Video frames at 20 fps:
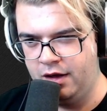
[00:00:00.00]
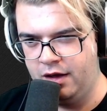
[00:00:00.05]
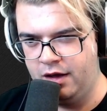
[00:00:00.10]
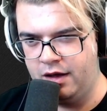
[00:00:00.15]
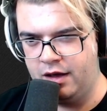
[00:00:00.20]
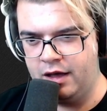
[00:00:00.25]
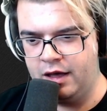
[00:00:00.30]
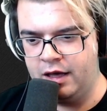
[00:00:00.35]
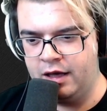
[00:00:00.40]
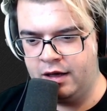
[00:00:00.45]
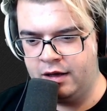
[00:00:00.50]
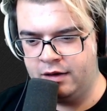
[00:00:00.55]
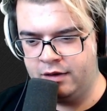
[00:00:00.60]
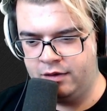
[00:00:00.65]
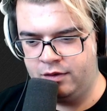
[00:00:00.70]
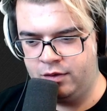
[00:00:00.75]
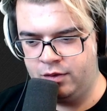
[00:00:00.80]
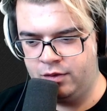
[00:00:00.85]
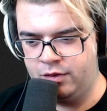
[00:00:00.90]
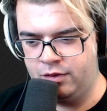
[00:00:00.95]
and
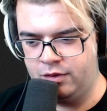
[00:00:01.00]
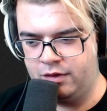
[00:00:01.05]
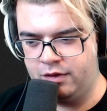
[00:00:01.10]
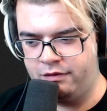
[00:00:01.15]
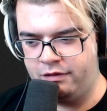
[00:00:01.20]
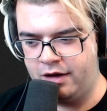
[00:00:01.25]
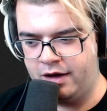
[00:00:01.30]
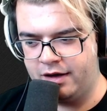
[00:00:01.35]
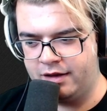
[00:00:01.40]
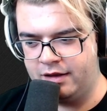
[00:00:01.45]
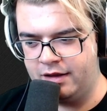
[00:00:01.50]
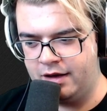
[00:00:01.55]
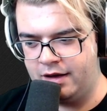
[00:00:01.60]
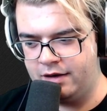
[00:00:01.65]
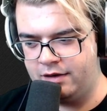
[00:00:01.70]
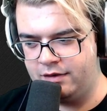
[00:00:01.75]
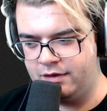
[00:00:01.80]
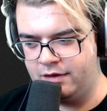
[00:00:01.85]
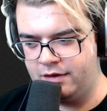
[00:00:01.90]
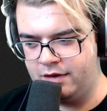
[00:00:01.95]
due to the fact
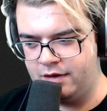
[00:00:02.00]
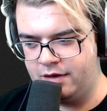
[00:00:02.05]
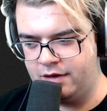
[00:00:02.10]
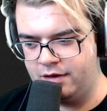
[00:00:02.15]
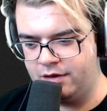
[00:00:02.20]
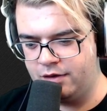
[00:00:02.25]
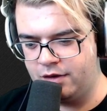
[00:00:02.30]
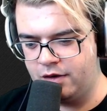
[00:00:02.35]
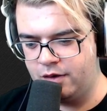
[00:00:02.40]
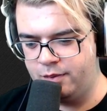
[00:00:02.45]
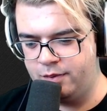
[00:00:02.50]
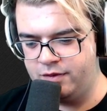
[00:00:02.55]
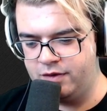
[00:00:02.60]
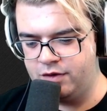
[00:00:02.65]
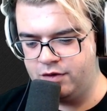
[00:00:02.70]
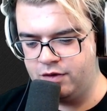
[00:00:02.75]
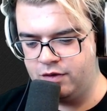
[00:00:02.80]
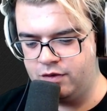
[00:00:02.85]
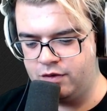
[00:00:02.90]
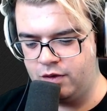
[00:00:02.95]
that you're out of
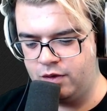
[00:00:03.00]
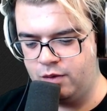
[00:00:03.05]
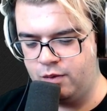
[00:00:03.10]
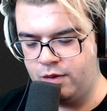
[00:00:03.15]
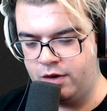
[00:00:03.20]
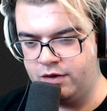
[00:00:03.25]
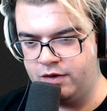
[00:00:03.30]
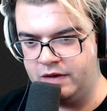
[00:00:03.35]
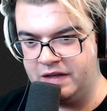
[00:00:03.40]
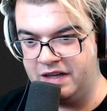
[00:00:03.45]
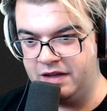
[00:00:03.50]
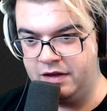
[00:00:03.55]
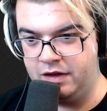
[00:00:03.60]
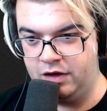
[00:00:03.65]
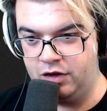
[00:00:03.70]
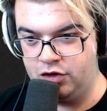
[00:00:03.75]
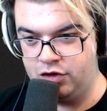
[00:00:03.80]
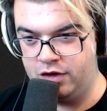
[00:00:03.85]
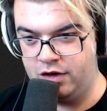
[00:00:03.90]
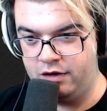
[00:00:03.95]
position, so you want to take the
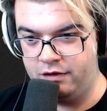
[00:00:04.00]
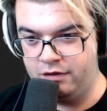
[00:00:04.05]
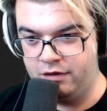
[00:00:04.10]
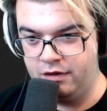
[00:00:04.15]
initiative.